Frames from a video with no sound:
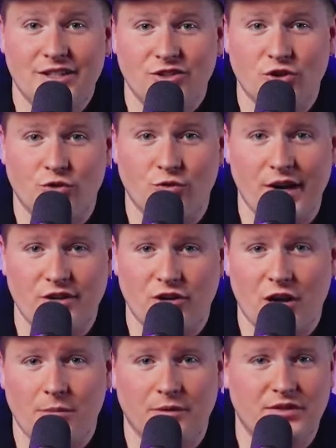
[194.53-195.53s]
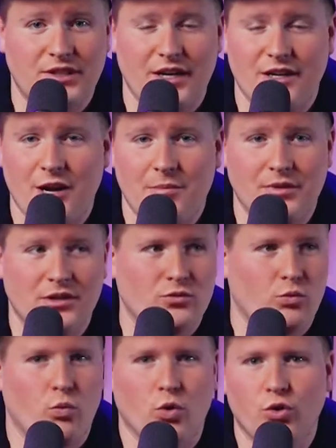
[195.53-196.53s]
does a great job of setting up this
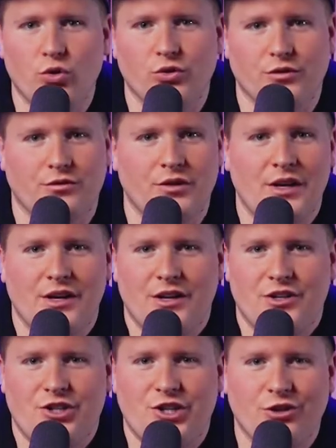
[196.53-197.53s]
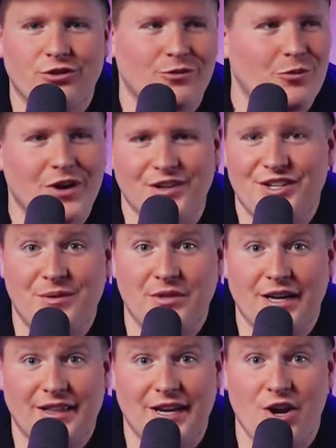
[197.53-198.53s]
world of children where it seems
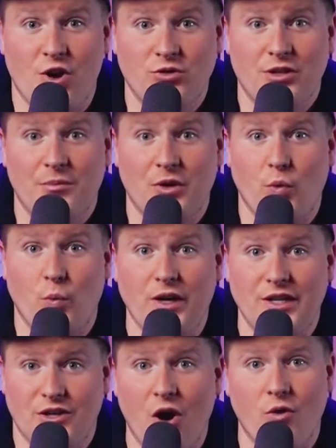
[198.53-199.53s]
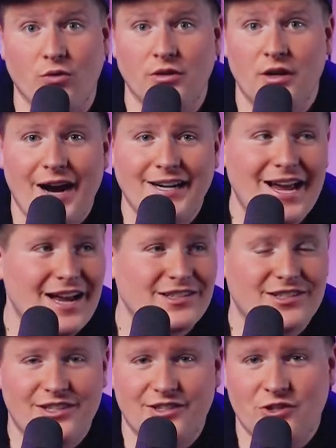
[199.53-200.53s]
like they know something we don't. Ida has
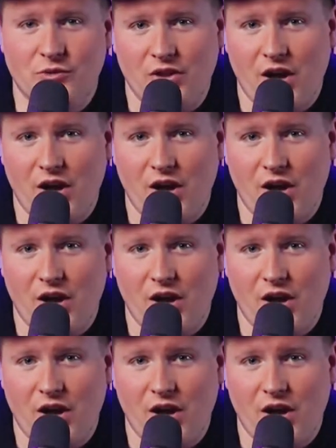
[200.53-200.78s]
a sister with